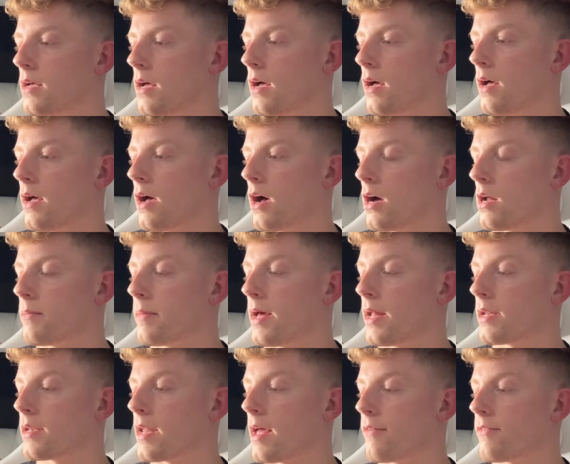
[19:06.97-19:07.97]

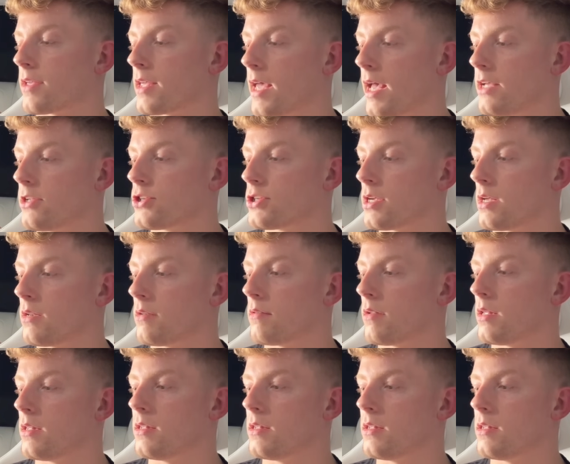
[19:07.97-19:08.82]
Automatic navigation,